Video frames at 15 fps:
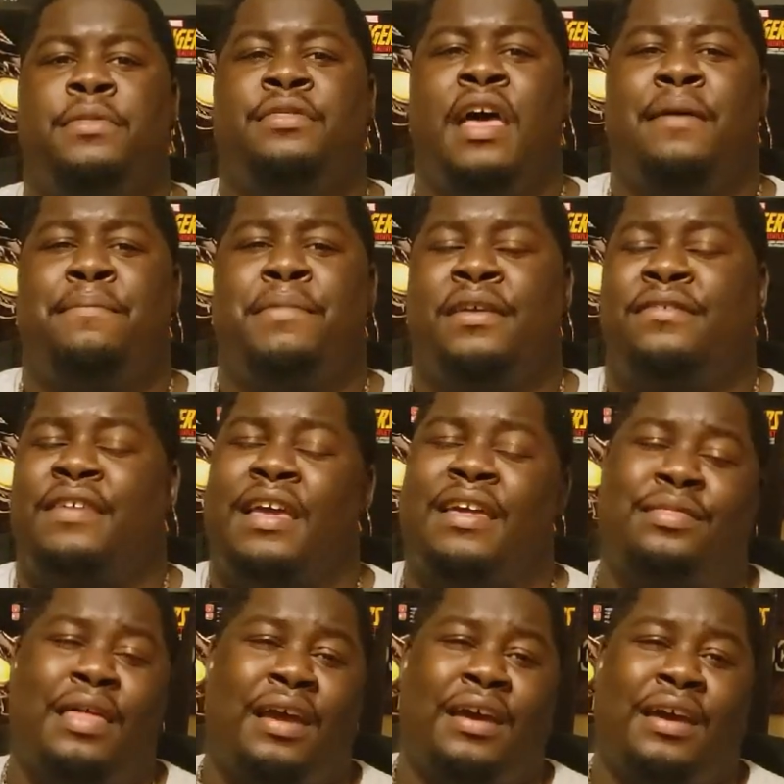That being said,
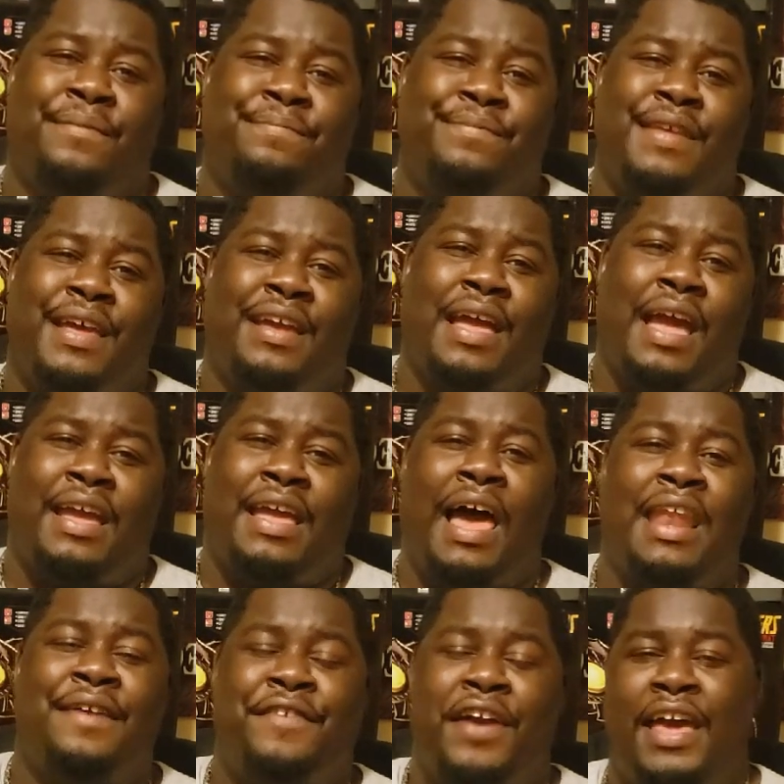it's like it
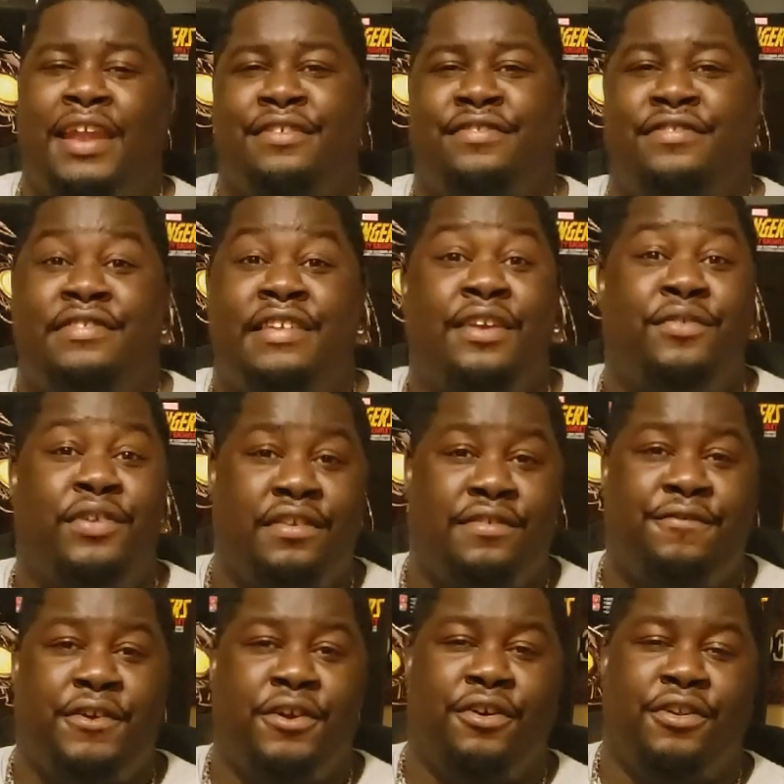kind of had a series
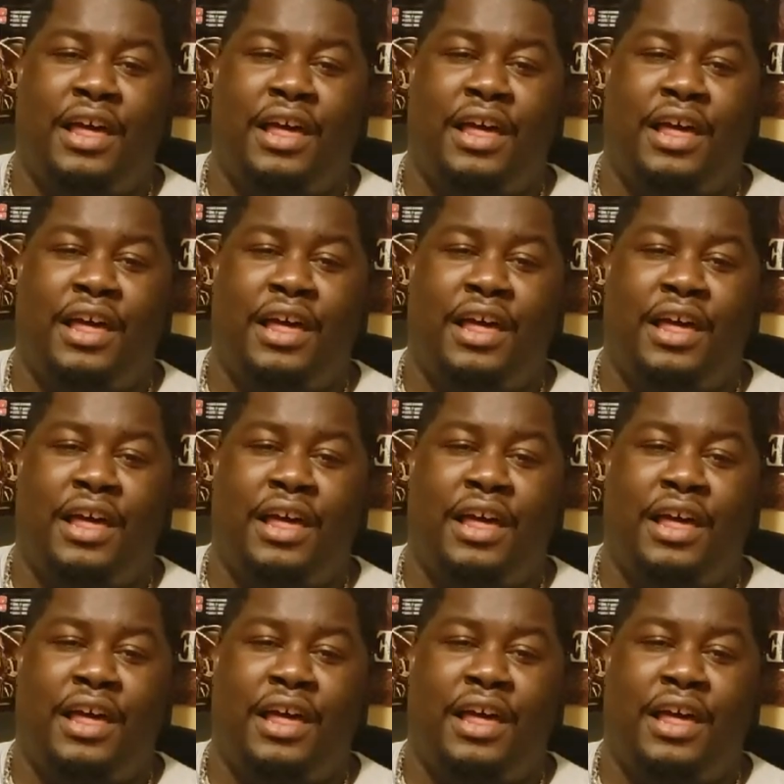feel.